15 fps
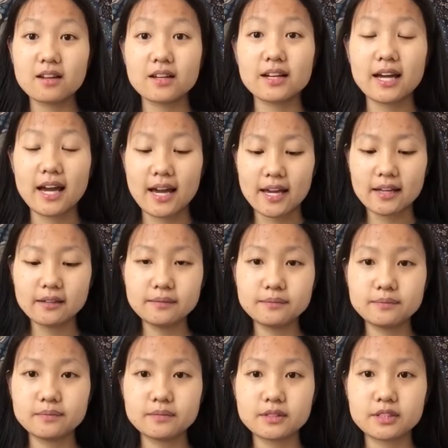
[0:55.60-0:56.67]
Okay,
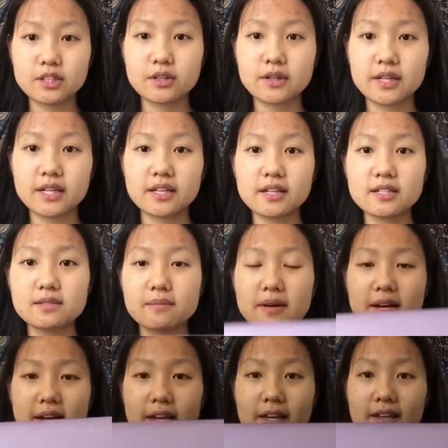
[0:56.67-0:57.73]
so here's
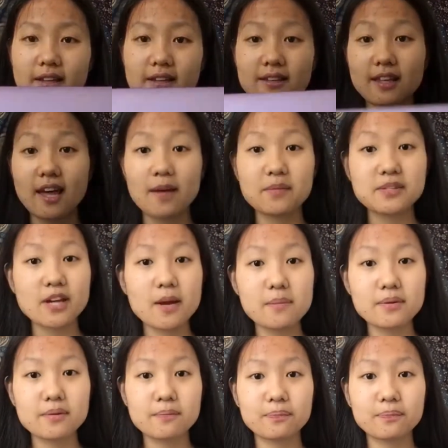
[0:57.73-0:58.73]
my laptop.